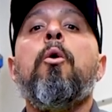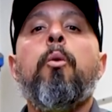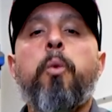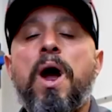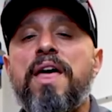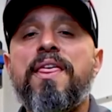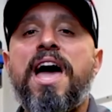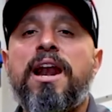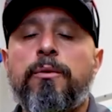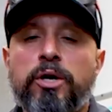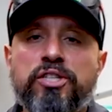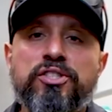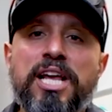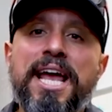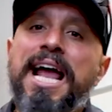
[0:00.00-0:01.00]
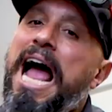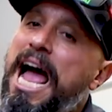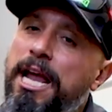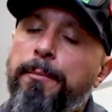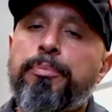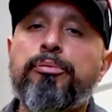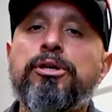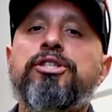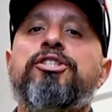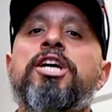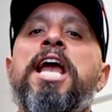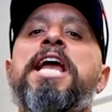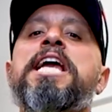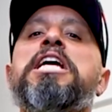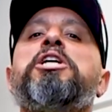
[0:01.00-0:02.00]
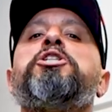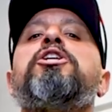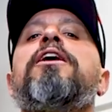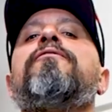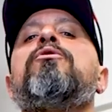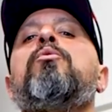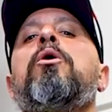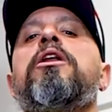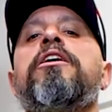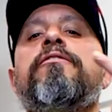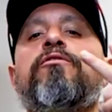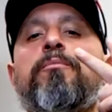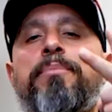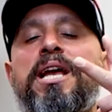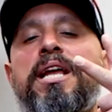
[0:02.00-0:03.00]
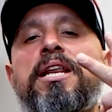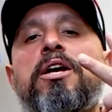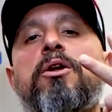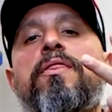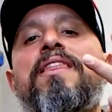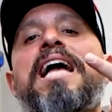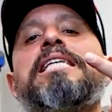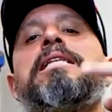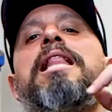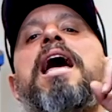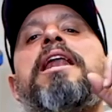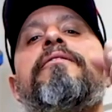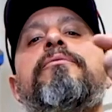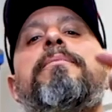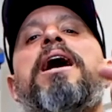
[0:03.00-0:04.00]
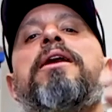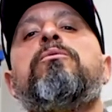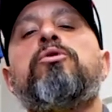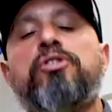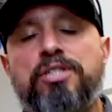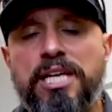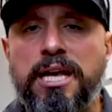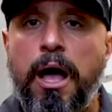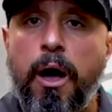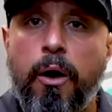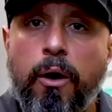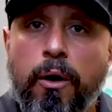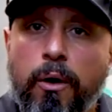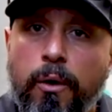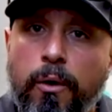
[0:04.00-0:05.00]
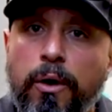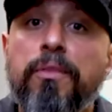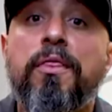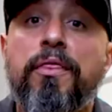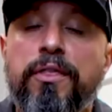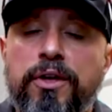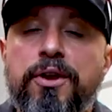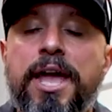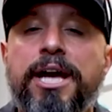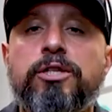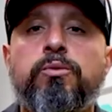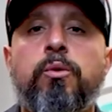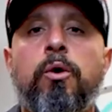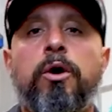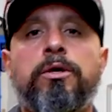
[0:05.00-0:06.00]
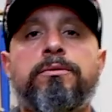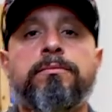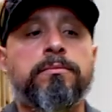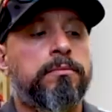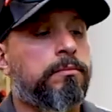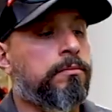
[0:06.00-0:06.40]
With that, I want to say I appreciate each and every one of you for being here. Thanks a lot, everybody. We'll see you all on the next one.